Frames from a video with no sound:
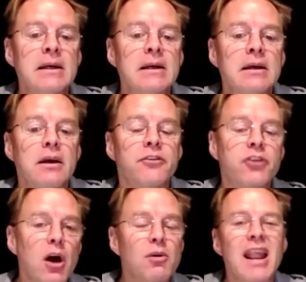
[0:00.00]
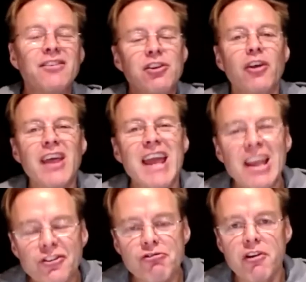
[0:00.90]
So let's look at the
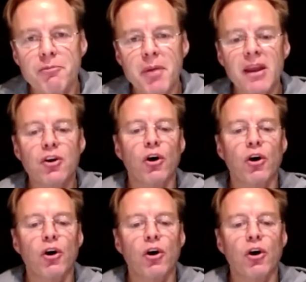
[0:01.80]
history of Bitcoin.